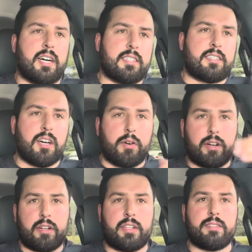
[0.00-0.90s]
So
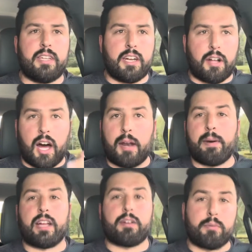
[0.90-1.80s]
it'll
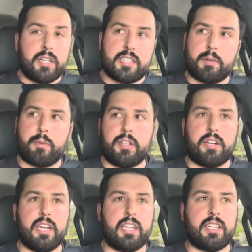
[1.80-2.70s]
automatically regen when you're
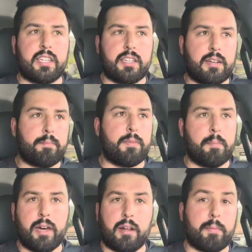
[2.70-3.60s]
hitting the pedal,